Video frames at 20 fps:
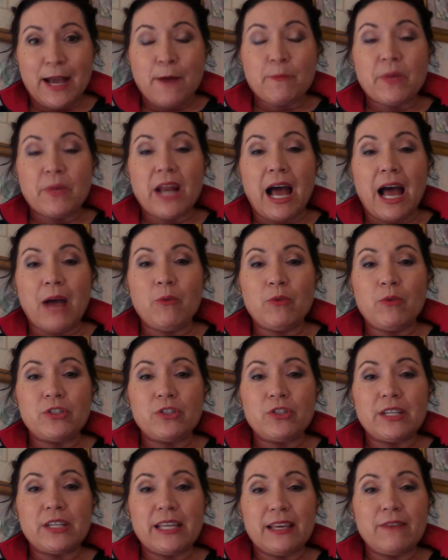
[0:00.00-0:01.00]
But I want
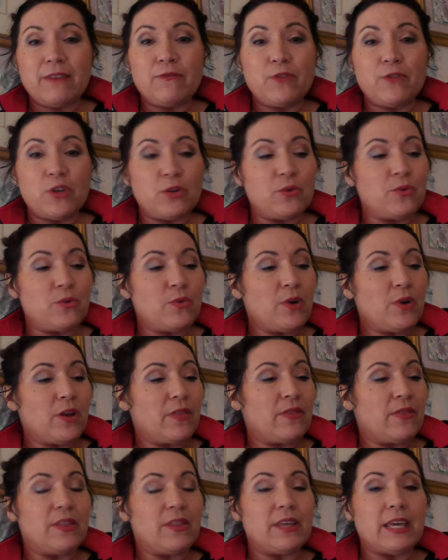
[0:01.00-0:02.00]
to give you
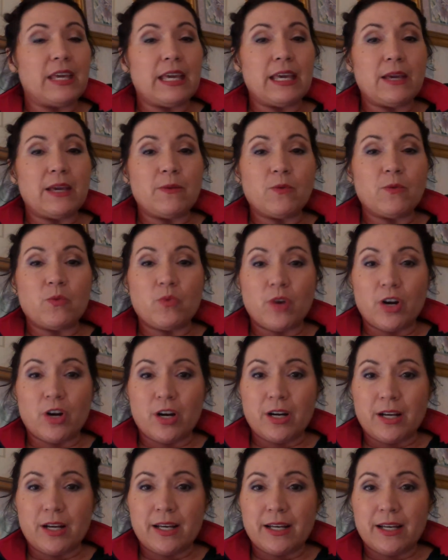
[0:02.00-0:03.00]
the
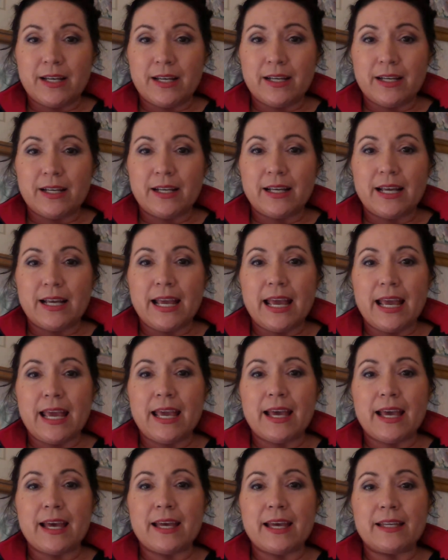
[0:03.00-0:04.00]
work
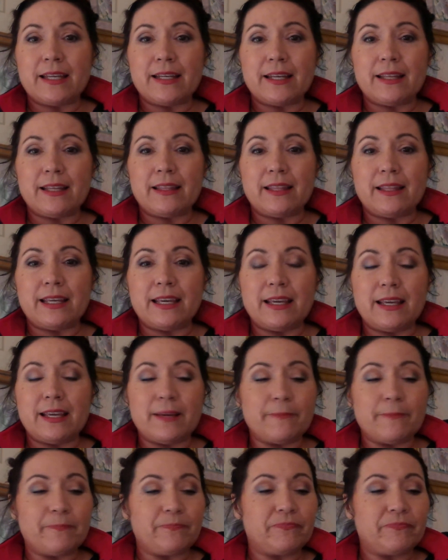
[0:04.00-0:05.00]
and the
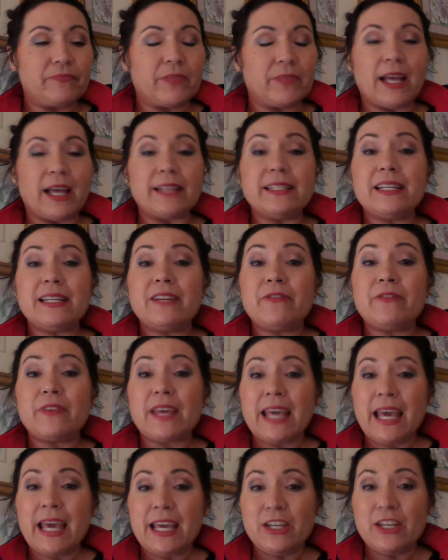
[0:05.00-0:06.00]

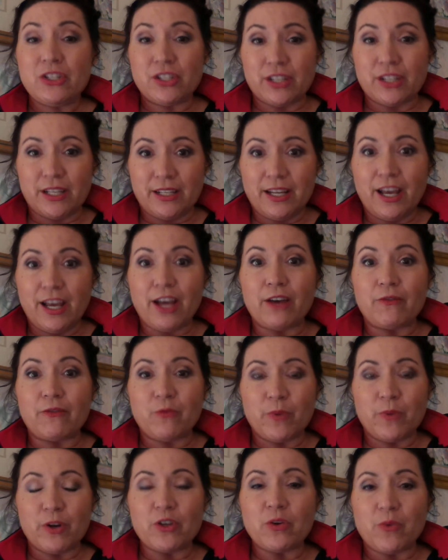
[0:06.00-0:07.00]
identification of
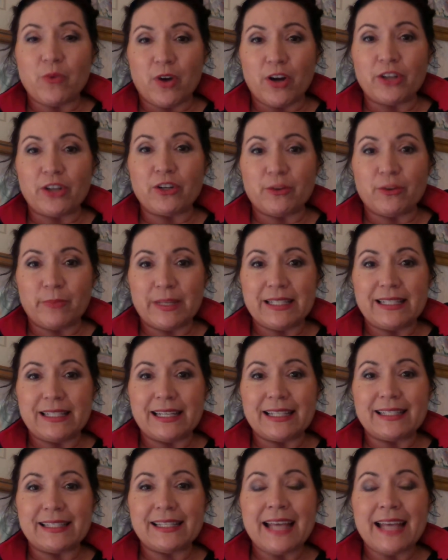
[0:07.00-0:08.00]
where you are in your
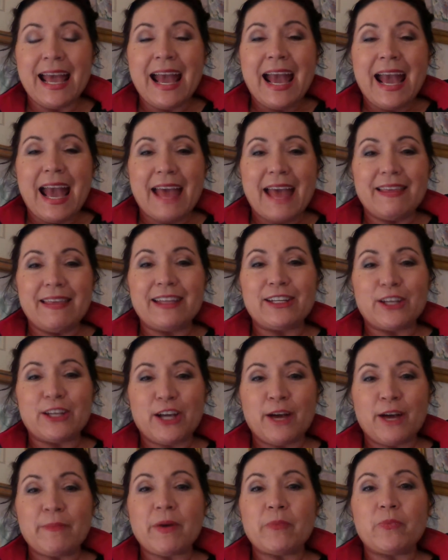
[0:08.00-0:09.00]
business, and then to
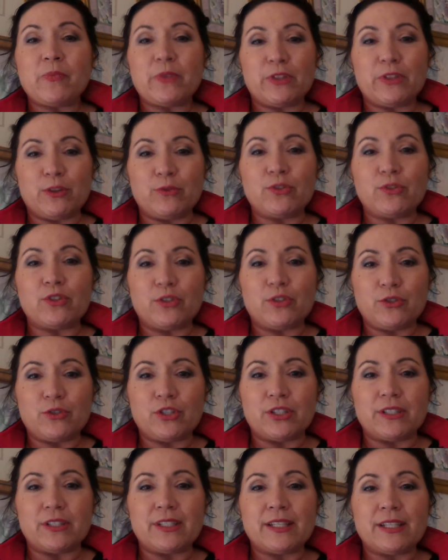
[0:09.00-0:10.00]
come up with those
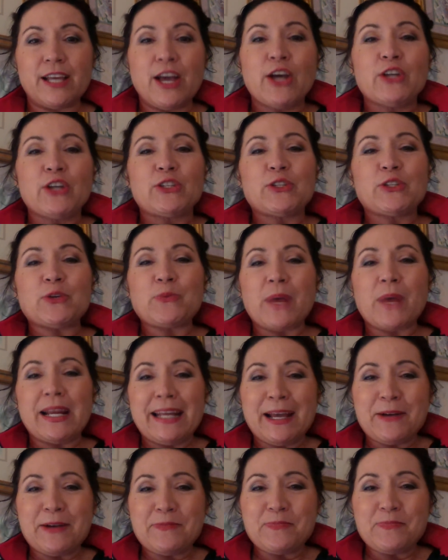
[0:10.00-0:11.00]
solutions. So right
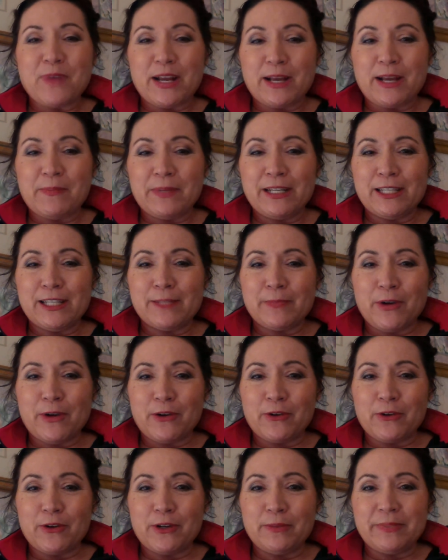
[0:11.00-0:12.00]
now, break up into small
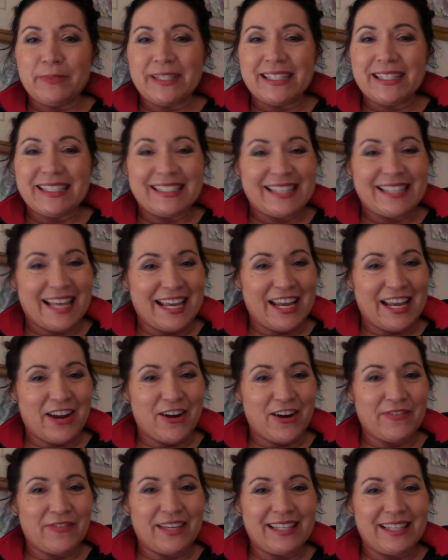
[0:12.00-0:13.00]
groups, take care
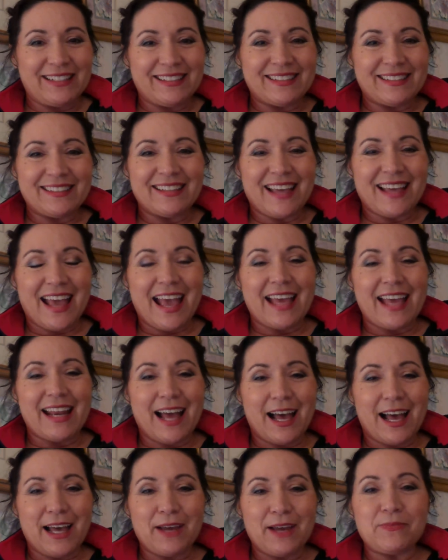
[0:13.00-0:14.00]
of it, and
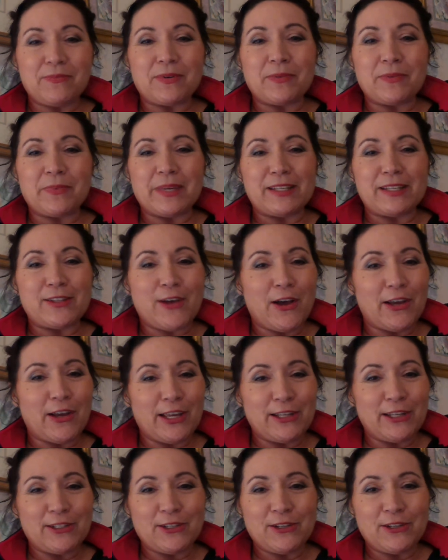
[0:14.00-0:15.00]
I will be
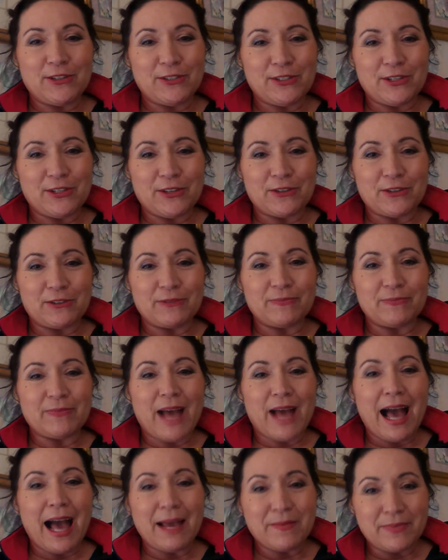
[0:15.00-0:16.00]
talking to you soon.
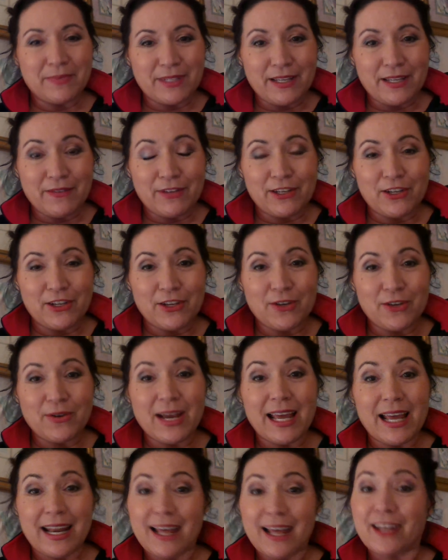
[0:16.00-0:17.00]
I believe in you,
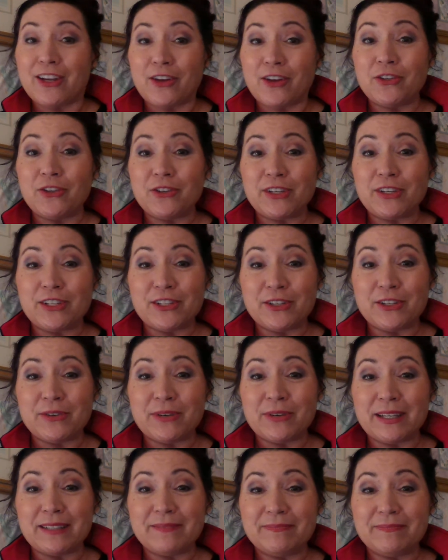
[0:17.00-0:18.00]
and I know you can do
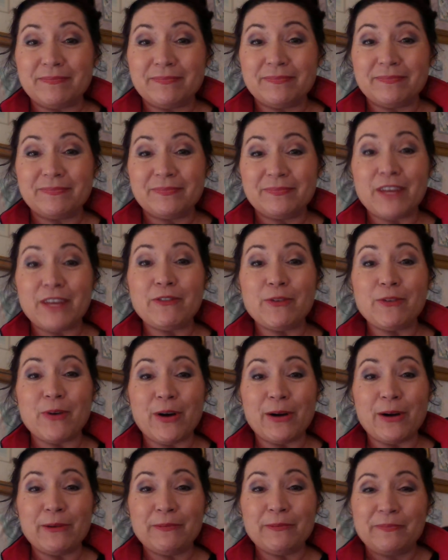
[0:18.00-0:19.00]
it. Love you
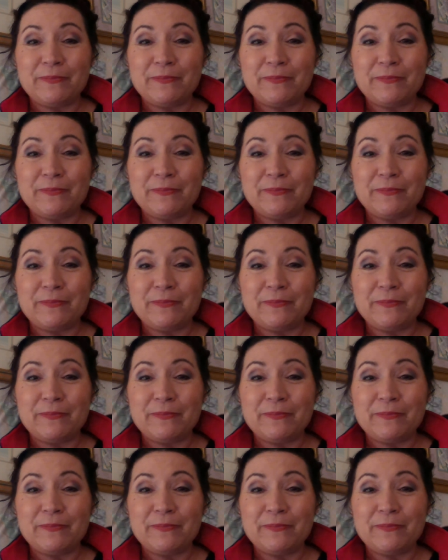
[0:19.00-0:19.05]
all.